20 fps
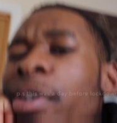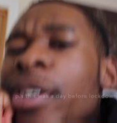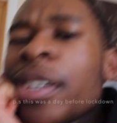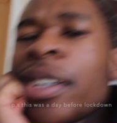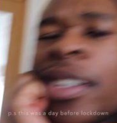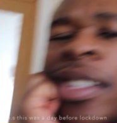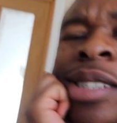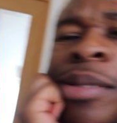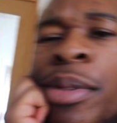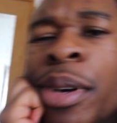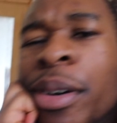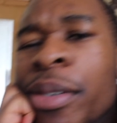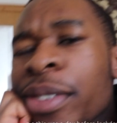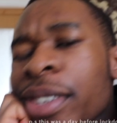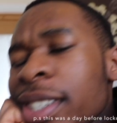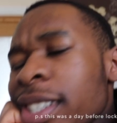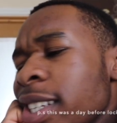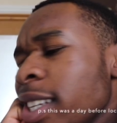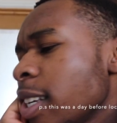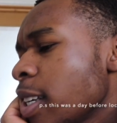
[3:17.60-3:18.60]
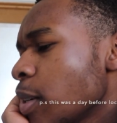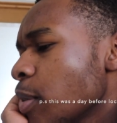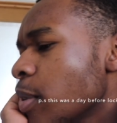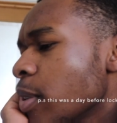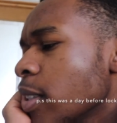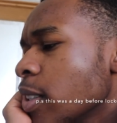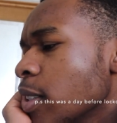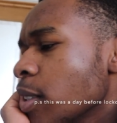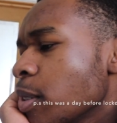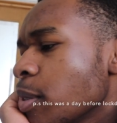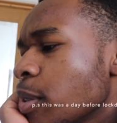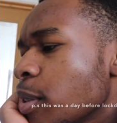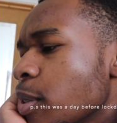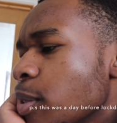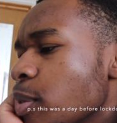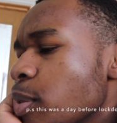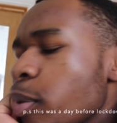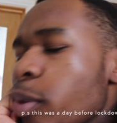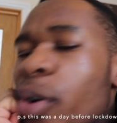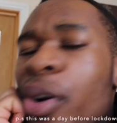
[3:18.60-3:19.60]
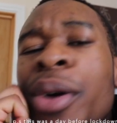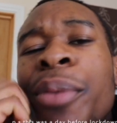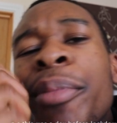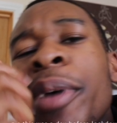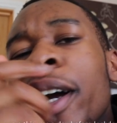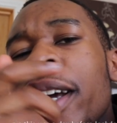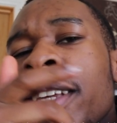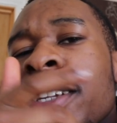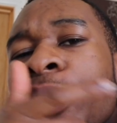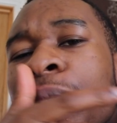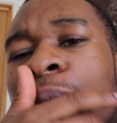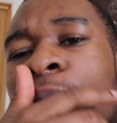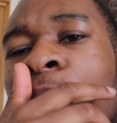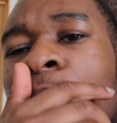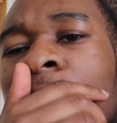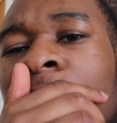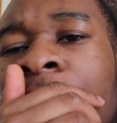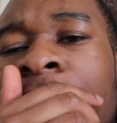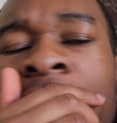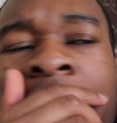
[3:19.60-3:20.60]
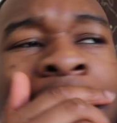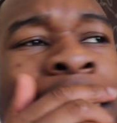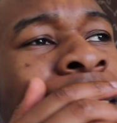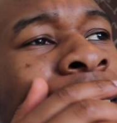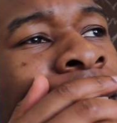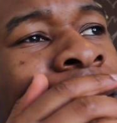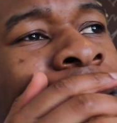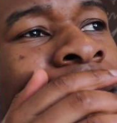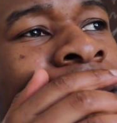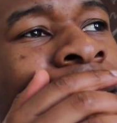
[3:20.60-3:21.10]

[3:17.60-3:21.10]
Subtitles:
it's a bit of a sticky one, you know, because we're going back into lockdown, isn't it?